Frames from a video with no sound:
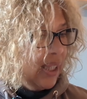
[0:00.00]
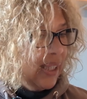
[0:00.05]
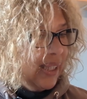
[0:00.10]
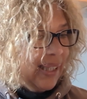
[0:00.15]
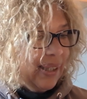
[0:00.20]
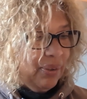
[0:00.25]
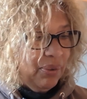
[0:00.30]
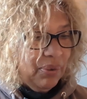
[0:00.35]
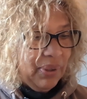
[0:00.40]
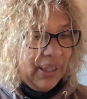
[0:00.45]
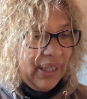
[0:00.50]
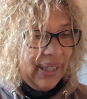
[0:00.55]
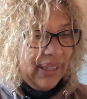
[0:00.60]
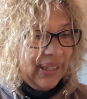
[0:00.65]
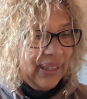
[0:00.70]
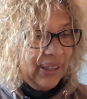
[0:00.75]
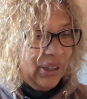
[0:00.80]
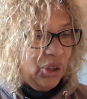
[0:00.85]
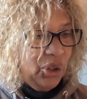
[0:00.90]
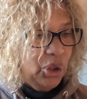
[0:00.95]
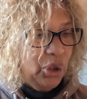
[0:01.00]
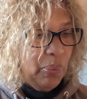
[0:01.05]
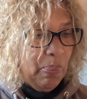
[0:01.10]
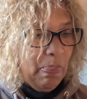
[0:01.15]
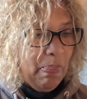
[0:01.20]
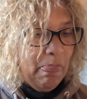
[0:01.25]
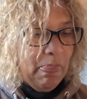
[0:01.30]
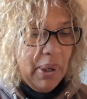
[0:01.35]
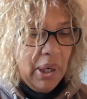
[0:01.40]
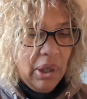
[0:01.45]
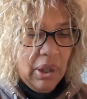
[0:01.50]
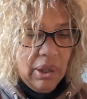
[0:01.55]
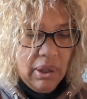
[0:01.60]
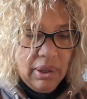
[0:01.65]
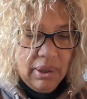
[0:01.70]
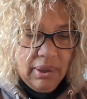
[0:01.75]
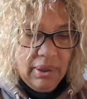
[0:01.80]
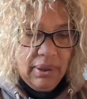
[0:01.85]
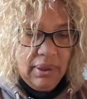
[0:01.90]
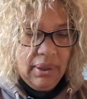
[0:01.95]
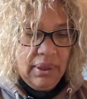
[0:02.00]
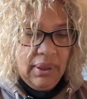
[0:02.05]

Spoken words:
little kiddies jumper.